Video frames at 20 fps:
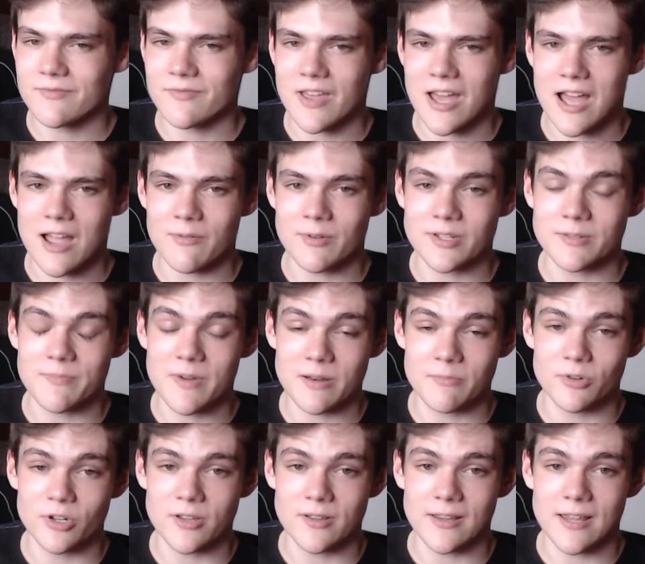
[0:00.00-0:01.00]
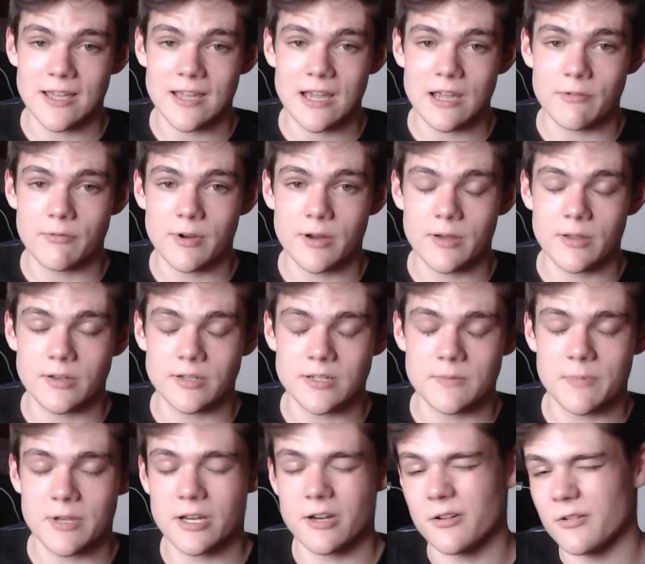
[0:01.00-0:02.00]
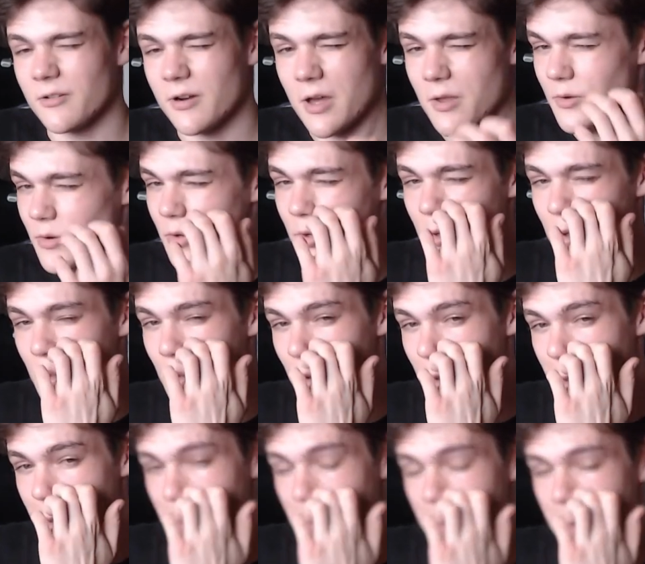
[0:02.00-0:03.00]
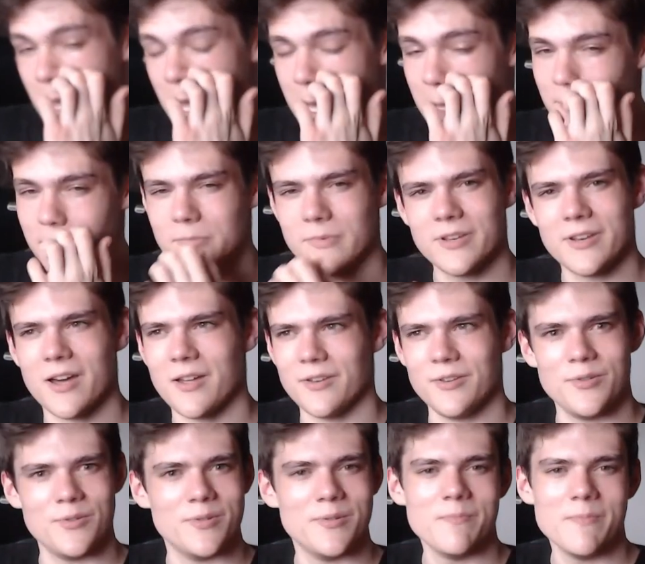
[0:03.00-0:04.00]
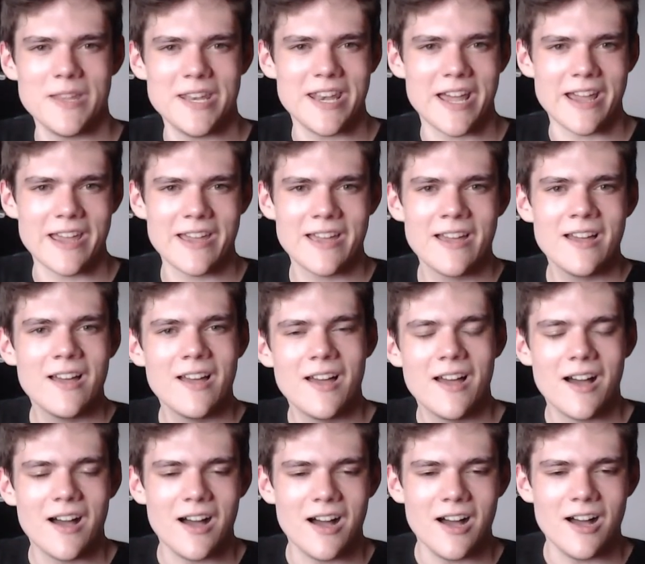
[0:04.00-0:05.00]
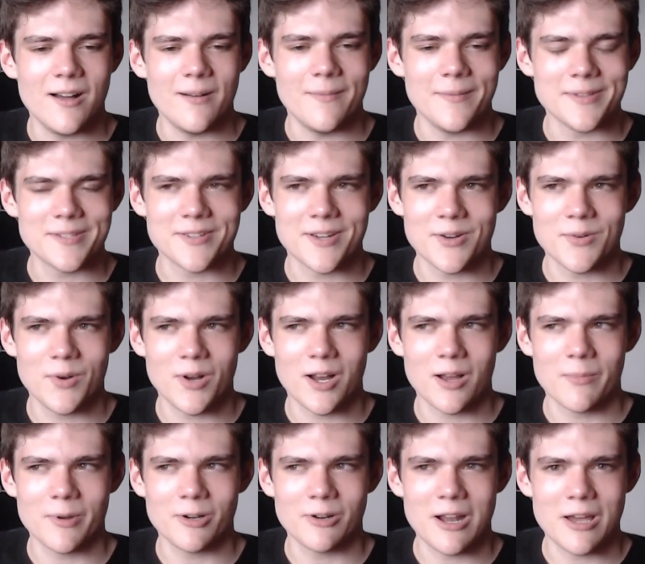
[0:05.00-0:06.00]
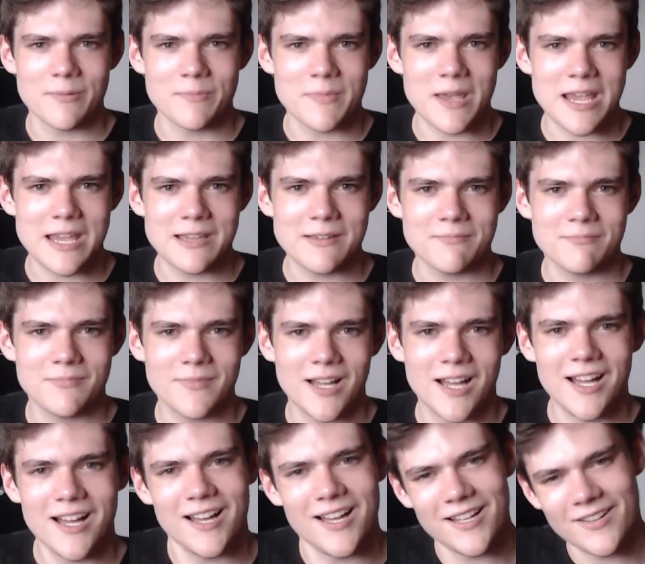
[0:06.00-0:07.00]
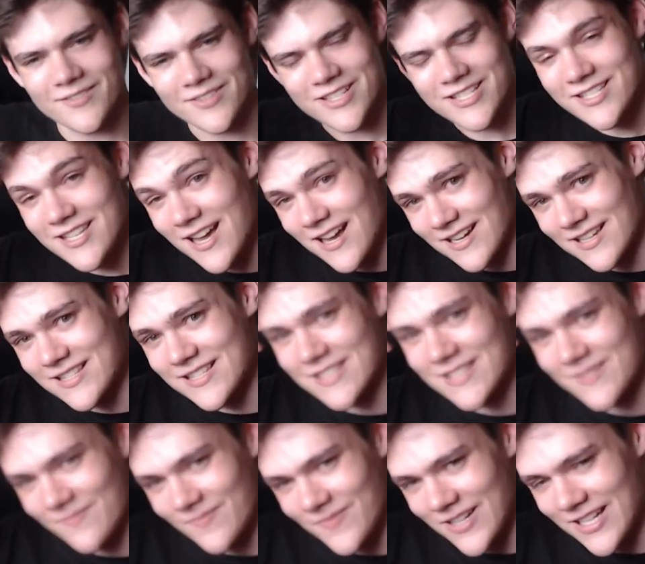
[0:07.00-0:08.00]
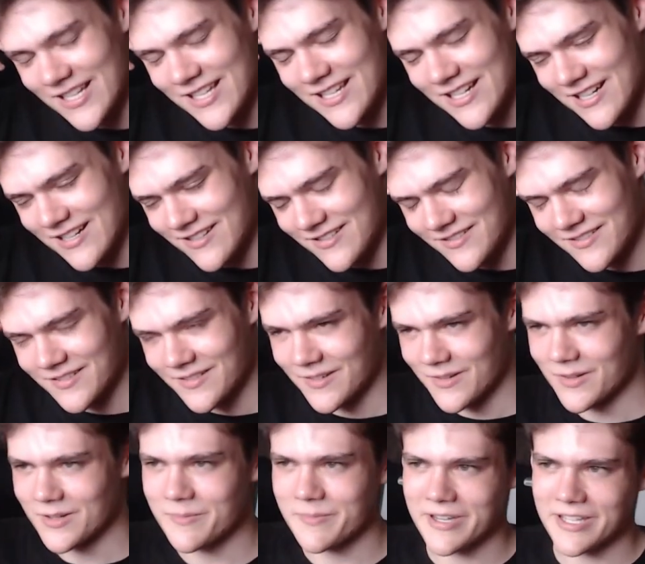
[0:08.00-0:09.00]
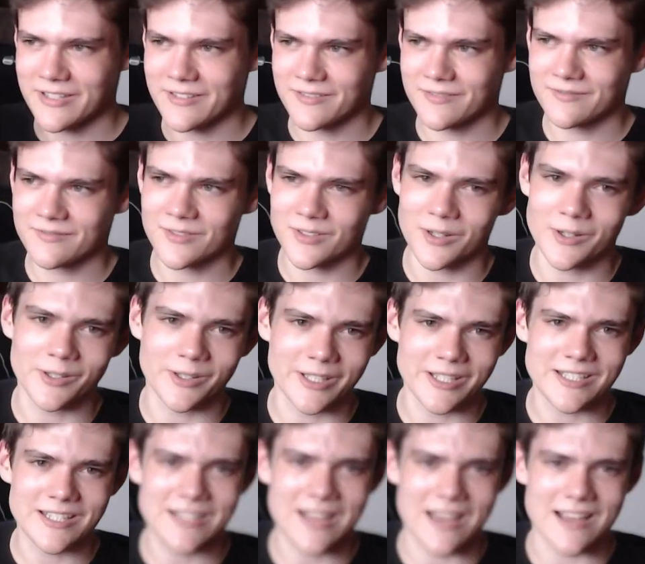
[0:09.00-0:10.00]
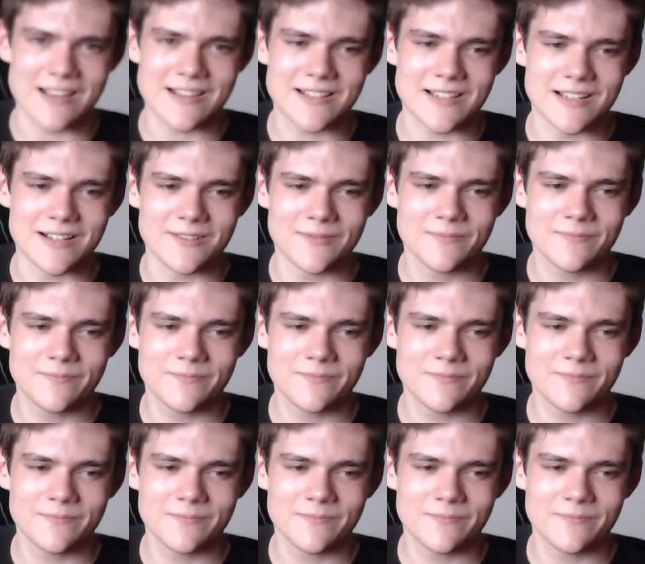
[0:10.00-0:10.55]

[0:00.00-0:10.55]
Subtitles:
that, I went to bed pretty late. I went to bed at around noon, not noon, midnight, and so I woke up at around 8, which sucks, but, you know, I'm going to bed early tonight, so.